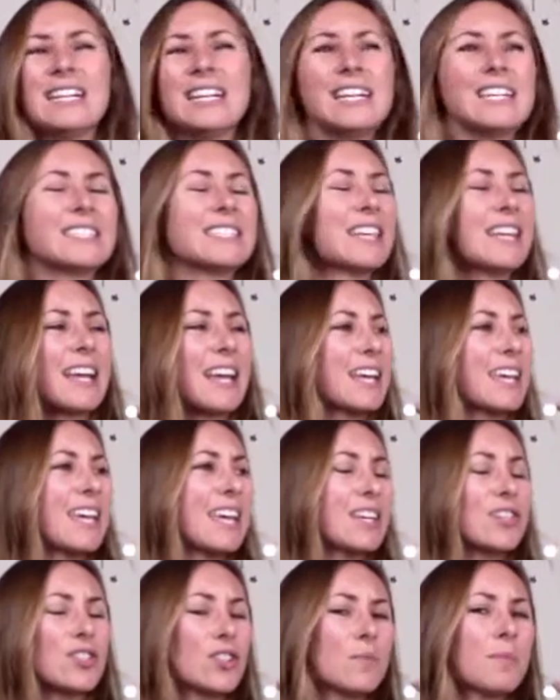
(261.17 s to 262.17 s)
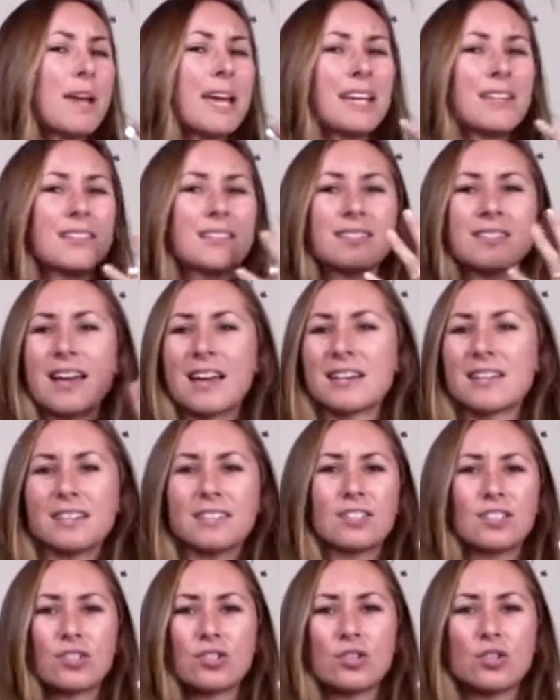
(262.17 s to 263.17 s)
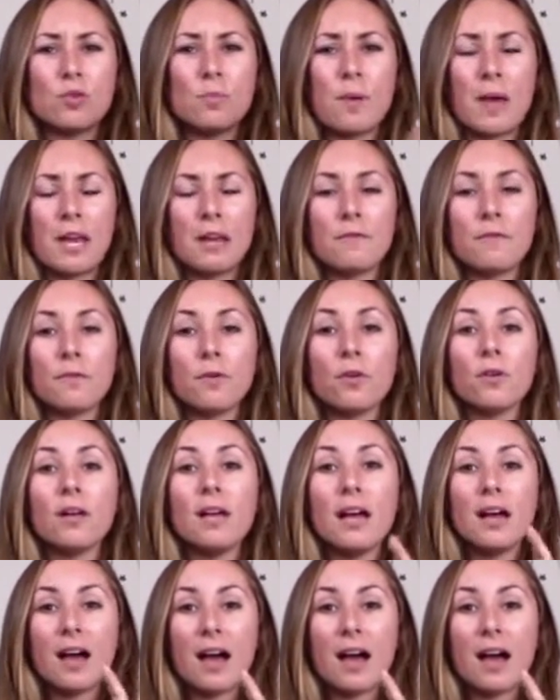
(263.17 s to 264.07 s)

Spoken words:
it's like I can't turn my head to the side because it's too painful,